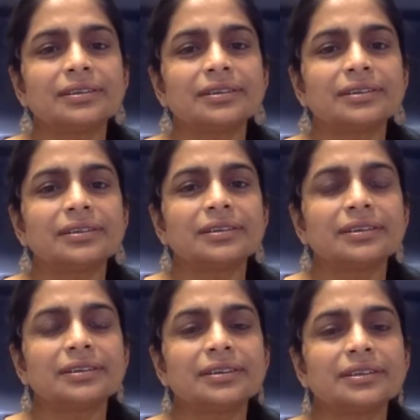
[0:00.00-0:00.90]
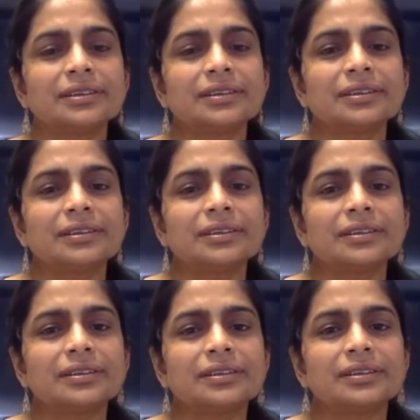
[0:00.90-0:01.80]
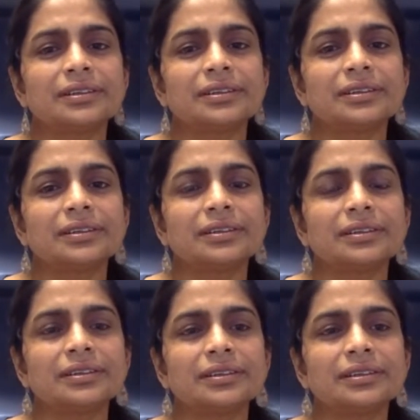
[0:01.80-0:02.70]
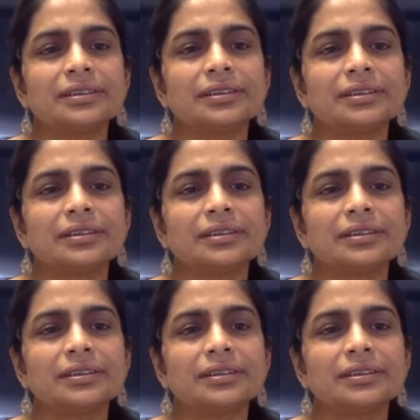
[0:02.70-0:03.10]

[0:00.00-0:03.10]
(silent)